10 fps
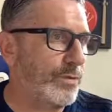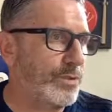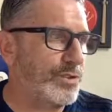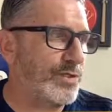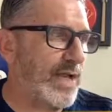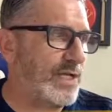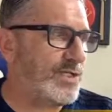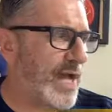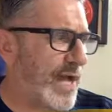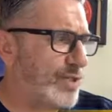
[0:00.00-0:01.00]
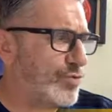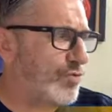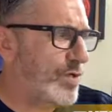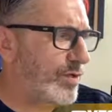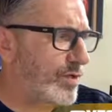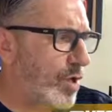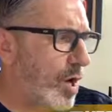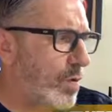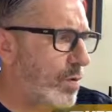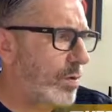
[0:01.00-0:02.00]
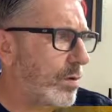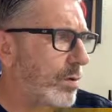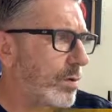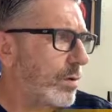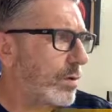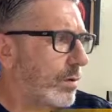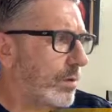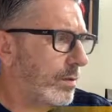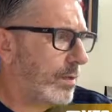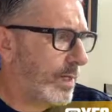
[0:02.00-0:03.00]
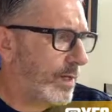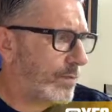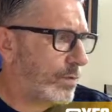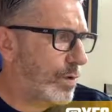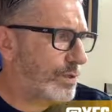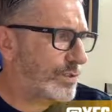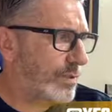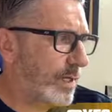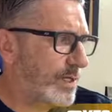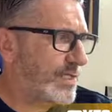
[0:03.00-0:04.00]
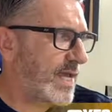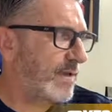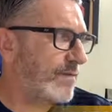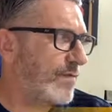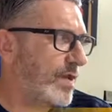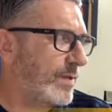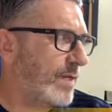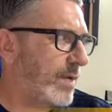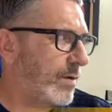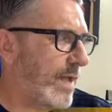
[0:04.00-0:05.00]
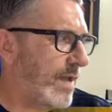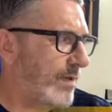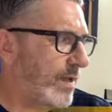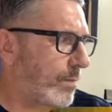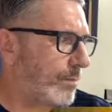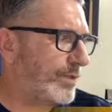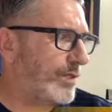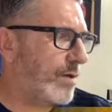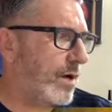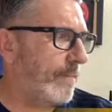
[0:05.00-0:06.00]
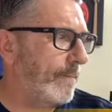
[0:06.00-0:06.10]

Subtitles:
their slash line is really low. And of course, I just had it in front of me and I don't have it now. But they're